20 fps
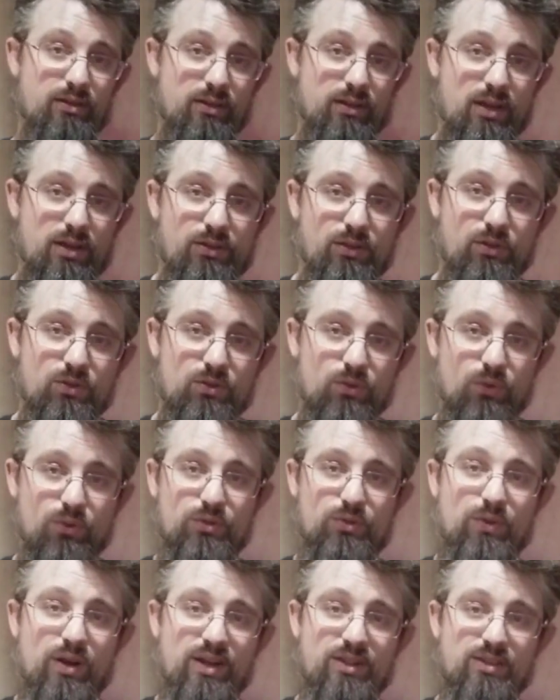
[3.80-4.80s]

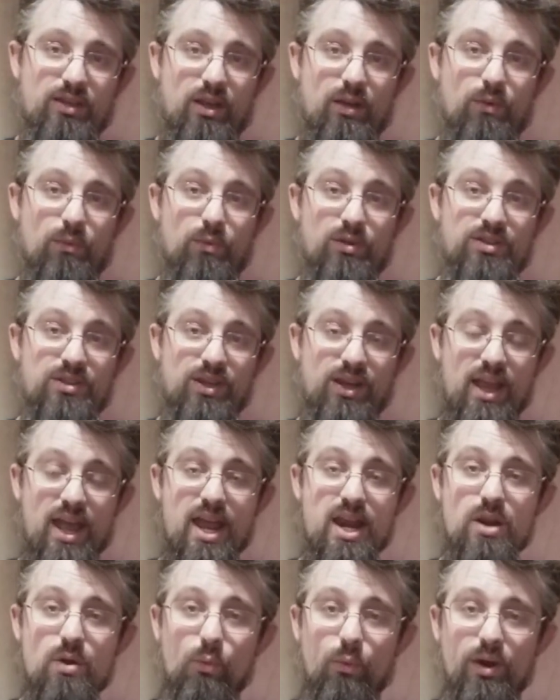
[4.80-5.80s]
Nathanosaurus Rex here once
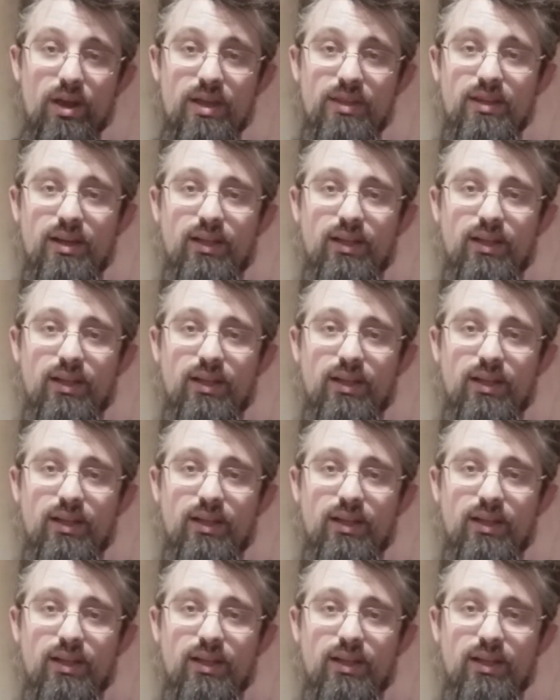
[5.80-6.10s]
again with